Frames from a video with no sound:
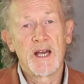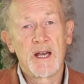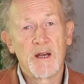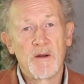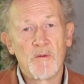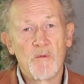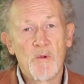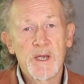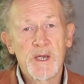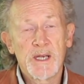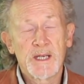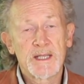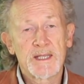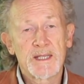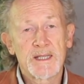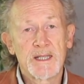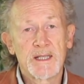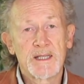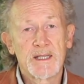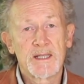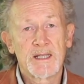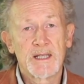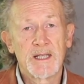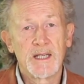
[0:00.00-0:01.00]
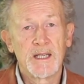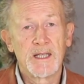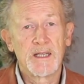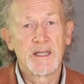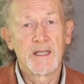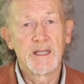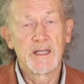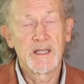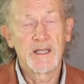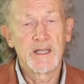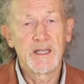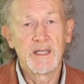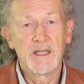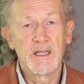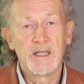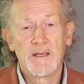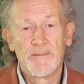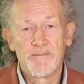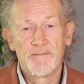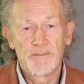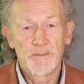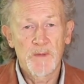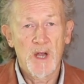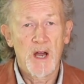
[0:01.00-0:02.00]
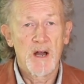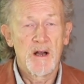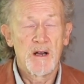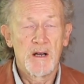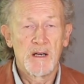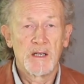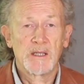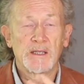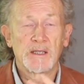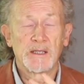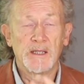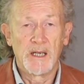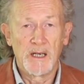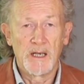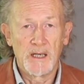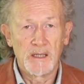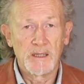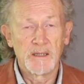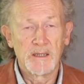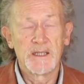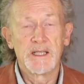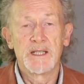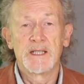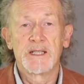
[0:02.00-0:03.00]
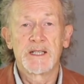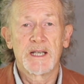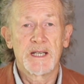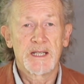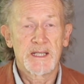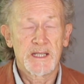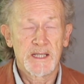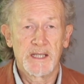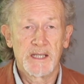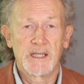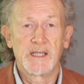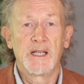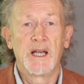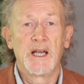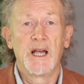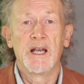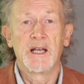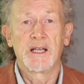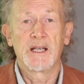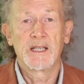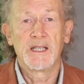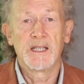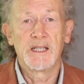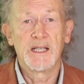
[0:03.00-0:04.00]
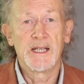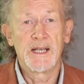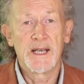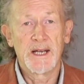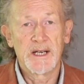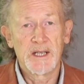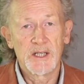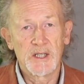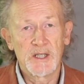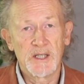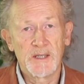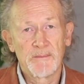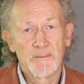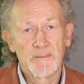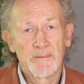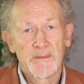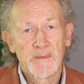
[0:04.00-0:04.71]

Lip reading: weaknesses in the heart, lung, intestine, kidney energy?